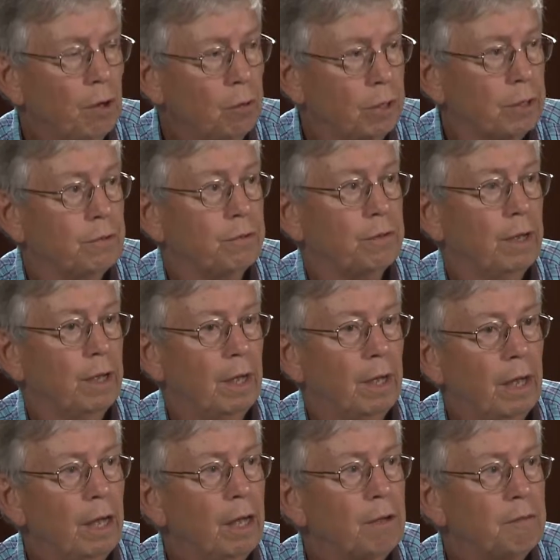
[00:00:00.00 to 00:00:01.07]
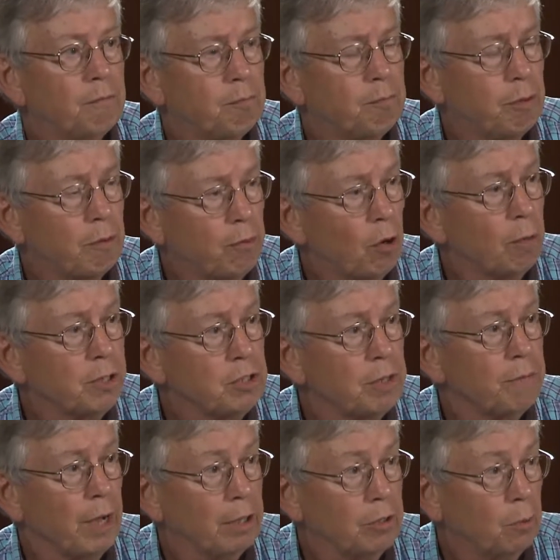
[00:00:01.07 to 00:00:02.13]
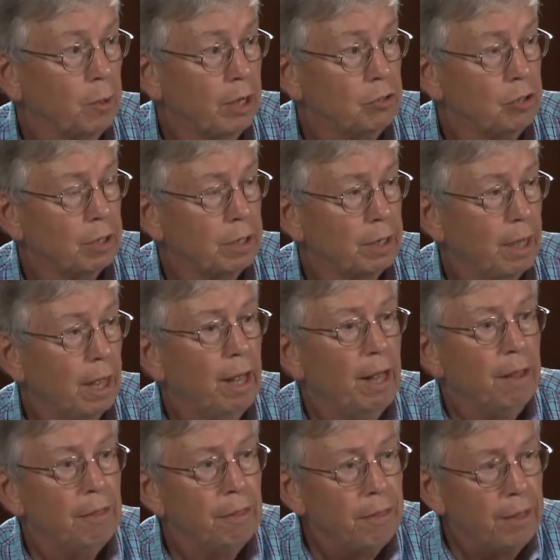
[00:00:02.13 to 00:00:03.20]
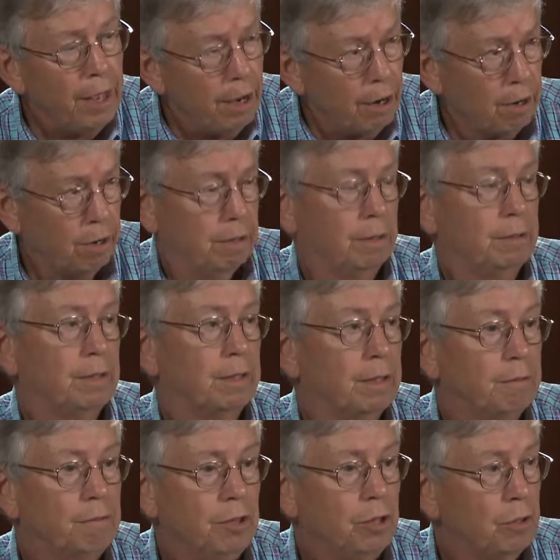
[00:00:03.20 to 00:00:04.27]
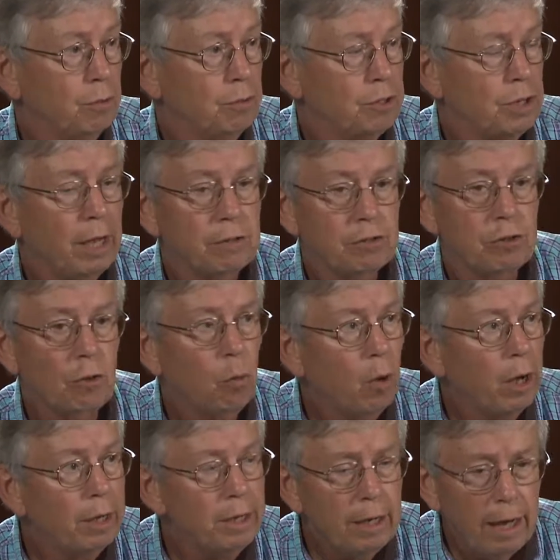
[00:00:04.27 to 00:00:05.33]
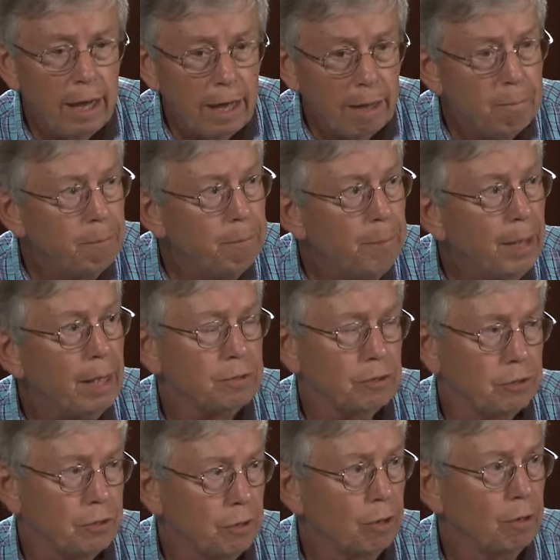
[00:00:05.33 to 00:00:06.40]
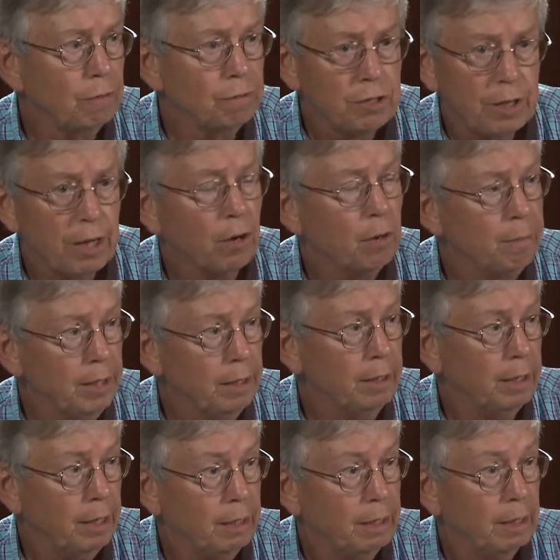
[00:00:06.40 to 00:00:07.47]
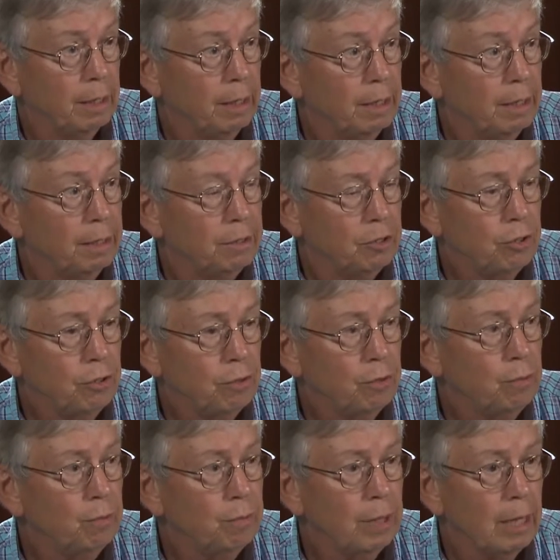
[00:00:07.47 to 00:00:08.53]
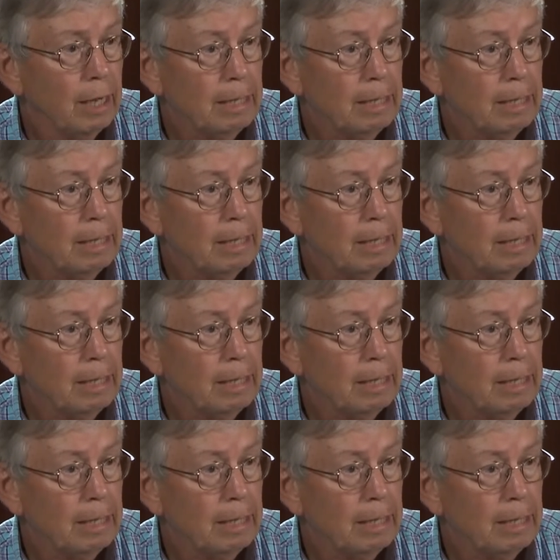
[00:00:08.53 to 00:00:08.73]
focus of performance evaluation. Their views as to what best serves their ability to